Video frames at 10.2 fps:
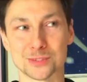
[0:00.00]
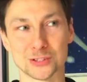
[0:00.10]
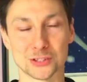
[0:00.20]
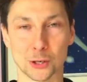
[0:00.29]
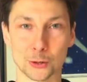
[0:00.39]

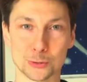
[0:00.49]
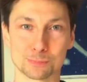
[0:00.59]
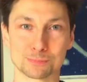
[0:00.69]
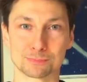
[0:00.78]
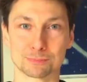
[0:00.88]
So
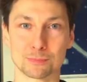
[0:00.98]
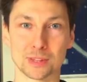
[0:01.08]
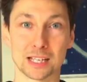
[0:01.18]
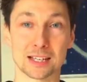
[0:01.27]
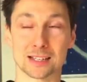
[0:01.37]

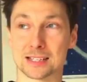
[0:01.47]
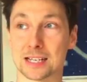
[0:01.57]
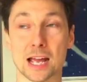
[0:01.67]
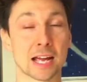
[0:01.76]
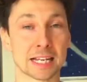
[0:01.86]

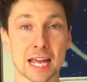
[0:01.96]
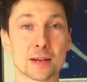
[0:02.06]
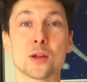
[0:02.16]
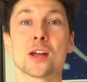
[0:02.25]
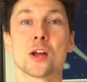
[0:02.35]

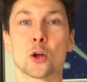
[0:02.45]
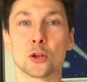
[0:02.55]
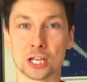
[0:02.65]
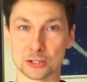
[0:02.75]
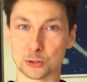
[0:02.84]
again,
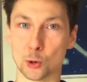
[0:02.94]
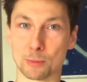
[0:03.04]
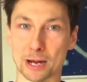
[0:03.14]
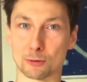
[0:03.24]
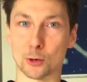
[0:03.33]
it's your
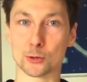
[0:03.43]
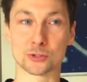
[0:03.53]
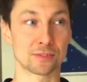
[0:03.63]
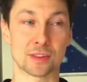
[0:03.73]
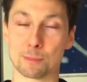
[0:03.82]

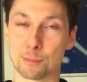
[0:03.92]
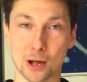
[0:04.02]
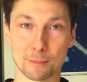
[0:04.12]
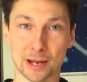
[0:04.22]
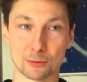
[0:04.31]
macros, they're my
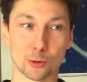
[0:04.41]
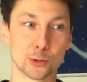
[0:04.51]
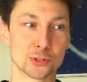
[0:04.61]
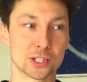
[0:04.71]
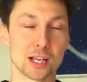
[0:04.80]

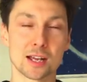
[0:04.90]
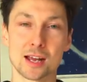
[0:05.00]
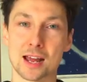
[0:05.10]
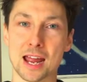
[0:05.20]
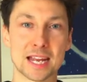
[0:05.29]
macros.
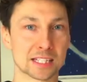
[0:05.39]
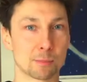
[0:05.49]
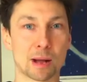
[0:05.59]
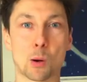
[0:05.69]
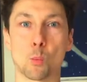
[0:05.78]
It's
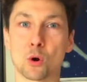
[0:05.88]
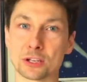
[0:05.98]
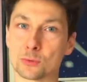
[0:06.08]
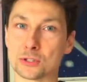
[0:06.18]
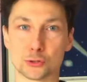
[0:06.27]
about what
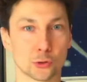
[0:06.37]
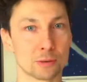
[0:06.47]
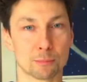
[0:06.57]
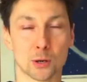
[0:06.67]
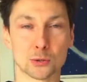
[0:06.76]
you enjoy
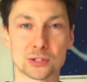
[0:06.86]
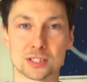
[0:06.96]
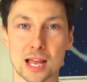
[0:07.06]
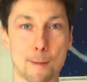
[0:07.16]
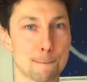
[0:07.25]
most
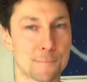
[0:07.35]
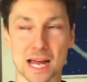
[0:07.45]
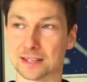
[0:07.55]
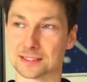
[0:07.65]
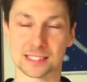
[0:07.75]
and
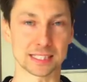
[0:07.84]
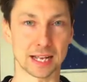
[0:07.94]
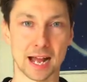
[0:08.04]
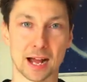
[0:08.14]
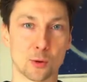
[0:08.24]
balancing
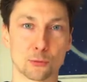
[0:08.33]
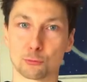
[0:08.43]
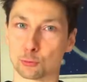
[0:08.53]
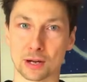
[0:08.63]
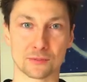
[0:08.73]
it out
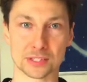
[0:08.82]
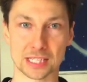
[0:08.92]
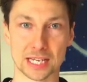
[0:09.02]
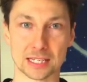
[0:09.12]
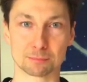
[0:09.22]
throughout the
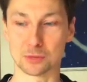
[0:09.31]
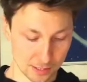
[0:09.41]
day.